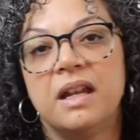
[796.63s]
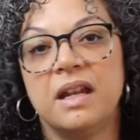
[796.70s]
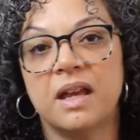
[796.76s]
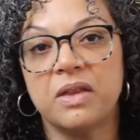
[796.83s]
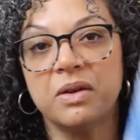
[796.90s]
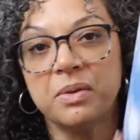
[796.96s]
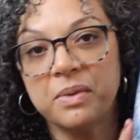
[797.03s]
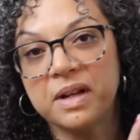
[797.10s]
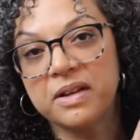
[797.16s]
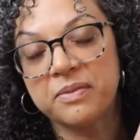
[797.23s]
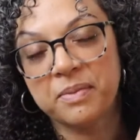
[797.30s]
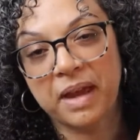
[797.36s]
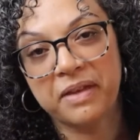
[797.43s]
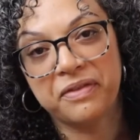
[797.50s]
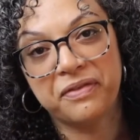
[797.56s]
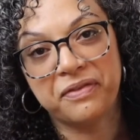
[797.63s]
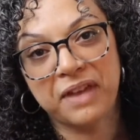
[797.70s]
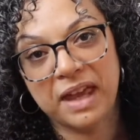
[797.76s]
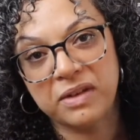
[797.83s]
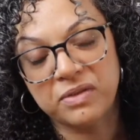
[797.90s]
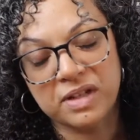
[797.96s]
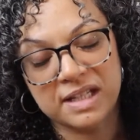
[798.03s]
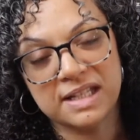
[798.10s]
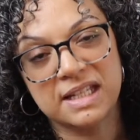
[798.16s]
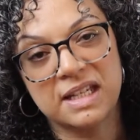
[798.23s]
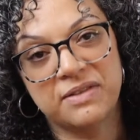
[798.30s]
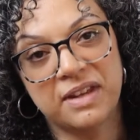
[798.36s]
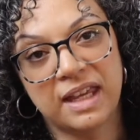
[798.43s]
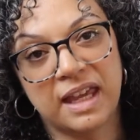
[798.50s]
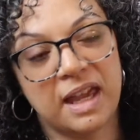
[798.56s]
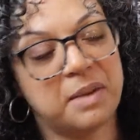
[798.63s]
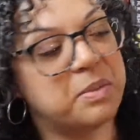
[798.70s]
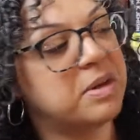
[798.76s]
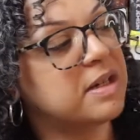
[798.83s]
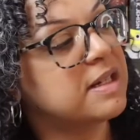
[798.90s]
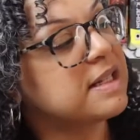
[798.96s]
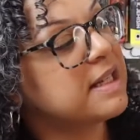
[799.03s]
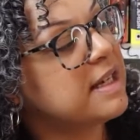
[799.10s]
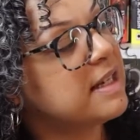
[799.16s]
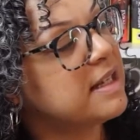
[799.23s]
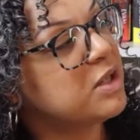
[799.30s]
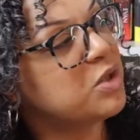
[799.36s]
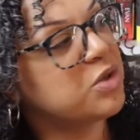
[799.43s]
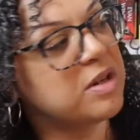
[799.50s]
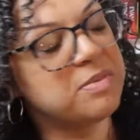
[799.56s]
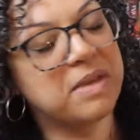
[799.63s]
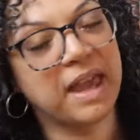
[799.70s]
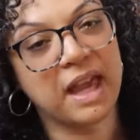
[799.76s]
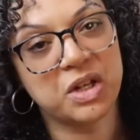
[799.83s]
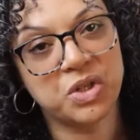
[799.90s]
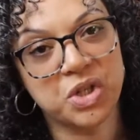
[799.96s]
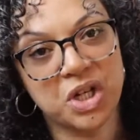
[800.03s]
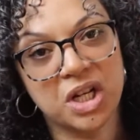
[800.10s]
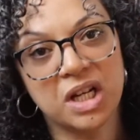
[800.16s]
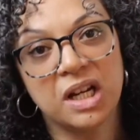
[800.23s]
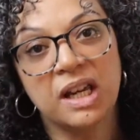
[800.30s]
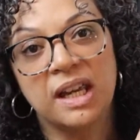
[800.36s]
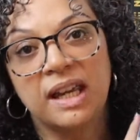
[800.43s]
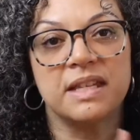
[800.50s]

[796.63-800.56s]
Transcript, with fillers: another one of my favorite Stephen King books is Dreamcatcher.